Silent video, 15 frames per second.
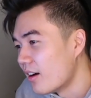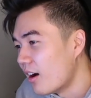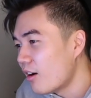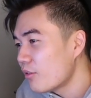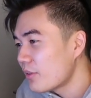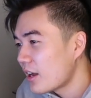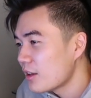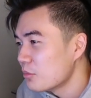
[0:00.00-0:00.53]

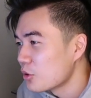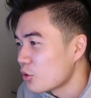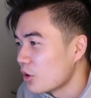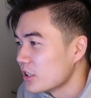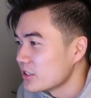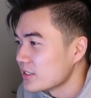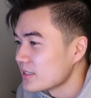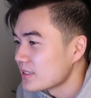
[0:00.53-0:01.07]
All valuable
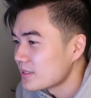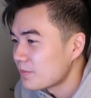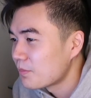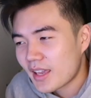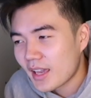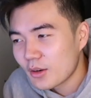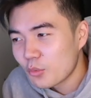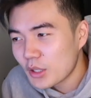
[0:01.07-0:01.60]
questions.
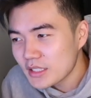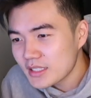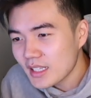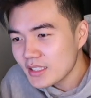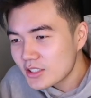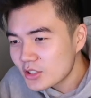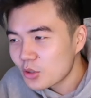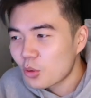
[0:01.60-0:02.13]
Can West
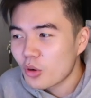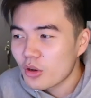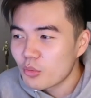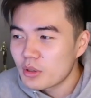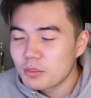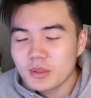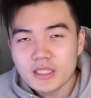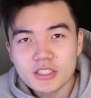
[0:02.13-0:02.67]
Side Story
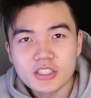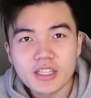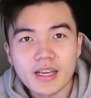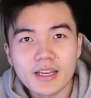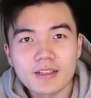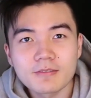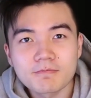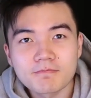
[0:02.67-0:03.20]
win
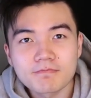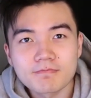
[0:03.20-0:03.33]
PGA?